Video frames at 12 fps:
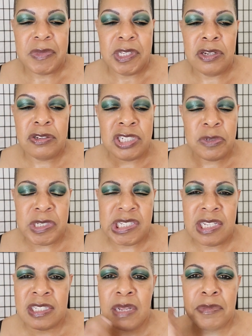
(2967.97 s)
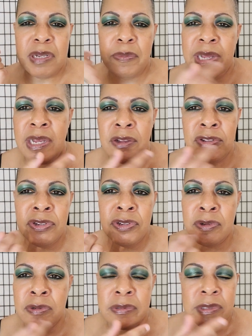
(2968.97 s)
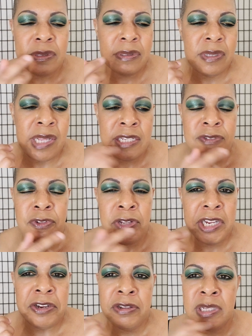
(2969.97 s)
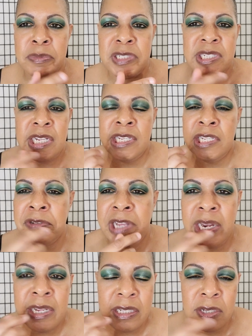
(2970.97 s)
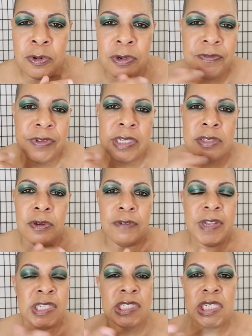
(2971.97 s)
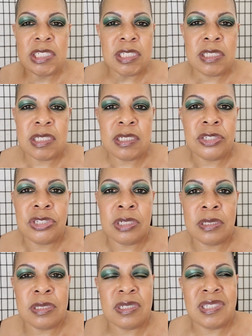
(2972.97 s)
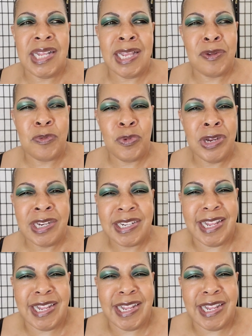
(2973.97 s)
you know, she was saying something about, you know, exfoliating her lips. She's like, yeah, you got to get the cornflakes off. Like, she just says shit. This is like, where did